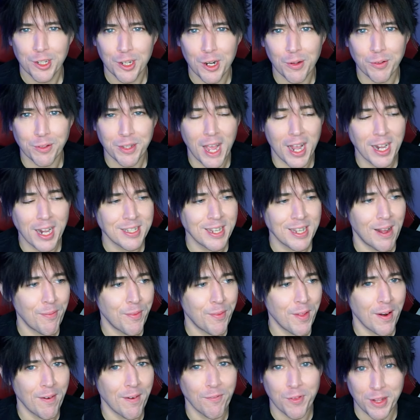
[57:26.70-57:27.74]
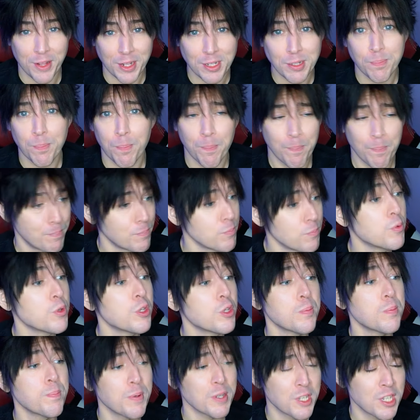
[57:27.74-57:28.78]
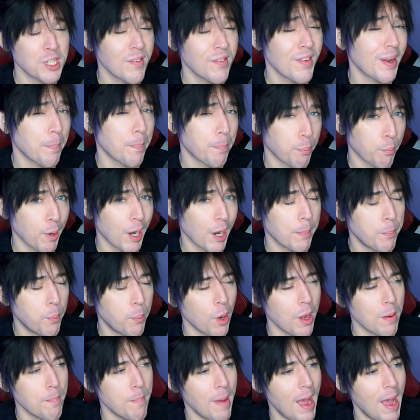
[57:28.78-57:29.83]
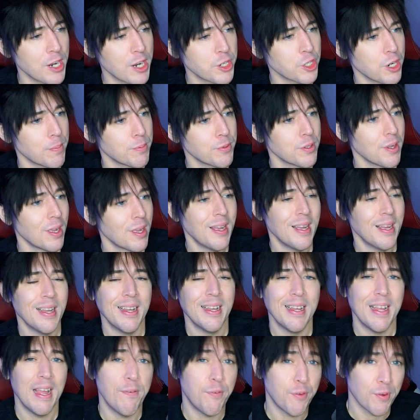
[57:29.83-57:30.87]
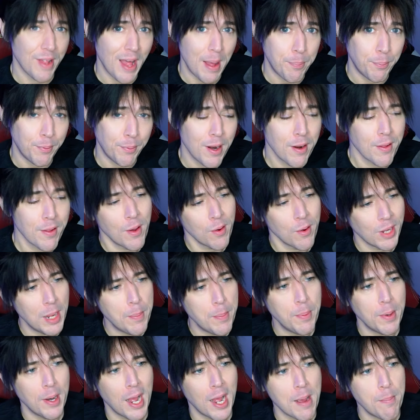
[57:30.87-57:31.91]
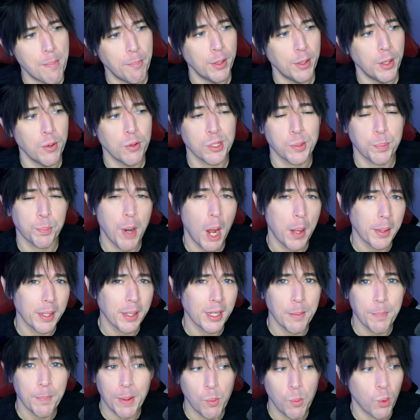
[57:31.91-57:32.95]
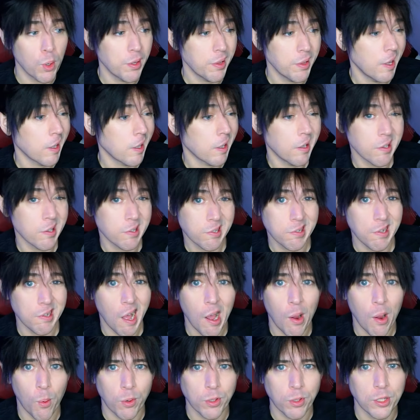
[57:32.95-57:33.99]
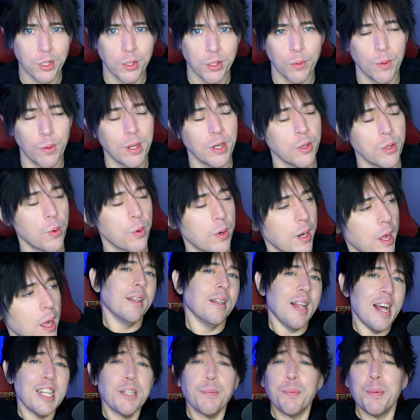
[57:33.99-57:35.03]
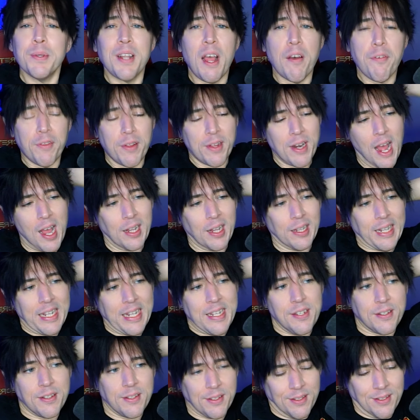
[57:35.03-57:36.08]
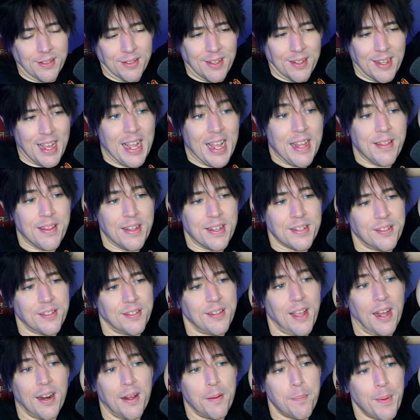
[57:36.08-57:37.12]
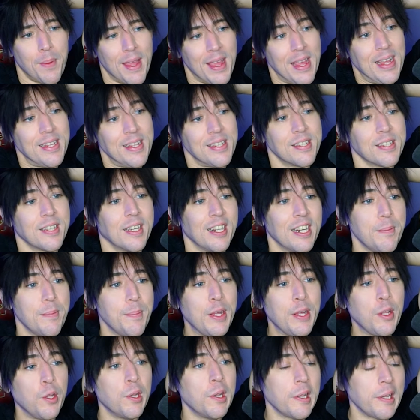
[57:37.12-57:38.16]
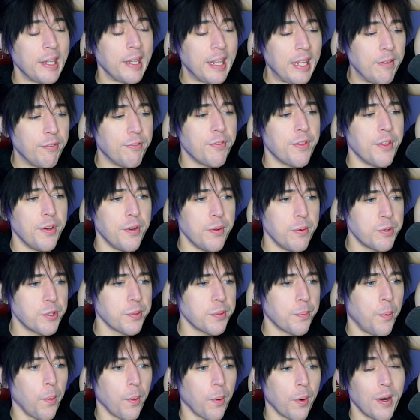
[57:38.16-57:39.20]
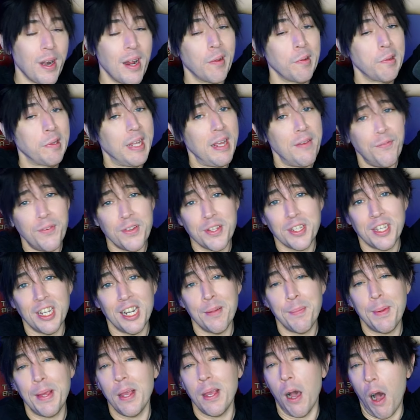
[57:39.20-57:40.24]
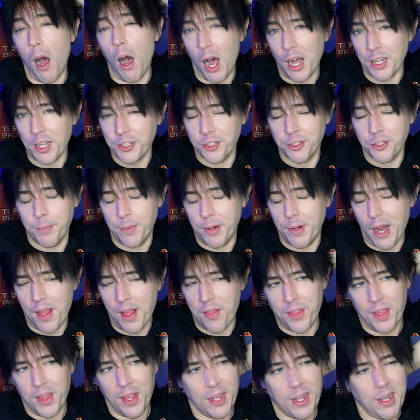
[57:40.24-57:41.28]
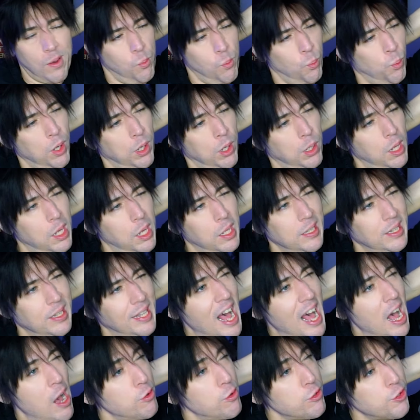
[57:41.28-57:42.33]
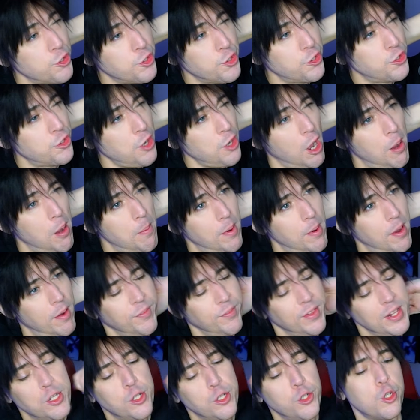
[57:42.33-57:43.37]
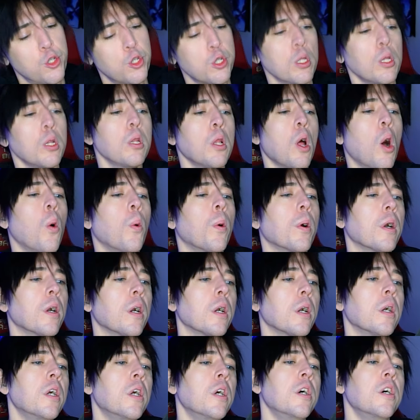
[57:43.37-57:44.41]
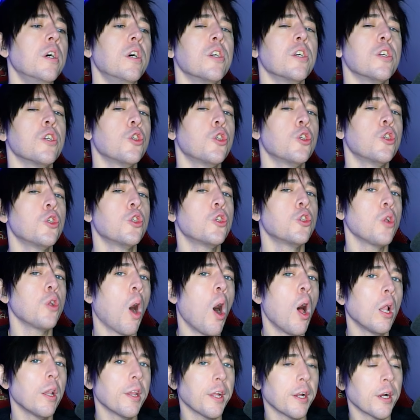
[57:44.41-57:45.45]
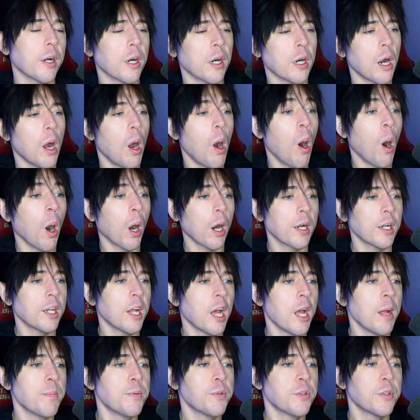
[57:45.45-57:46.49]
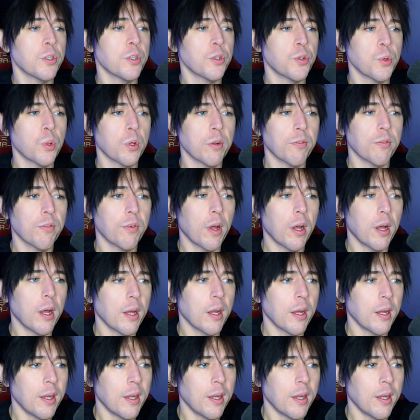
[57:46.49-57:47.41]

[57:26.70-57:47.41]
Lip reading: decks out there for these specific breakpoint matchups. If you're that player though, keep an eye on blue. It's probably going to be worth like a slot or 2 in your deck. Last but definitely not least in this setup is going to be Leaf, the new supporter. Now Leaf is going to be awesome, and I think will allow some of these slower, stallier archetypes to sort of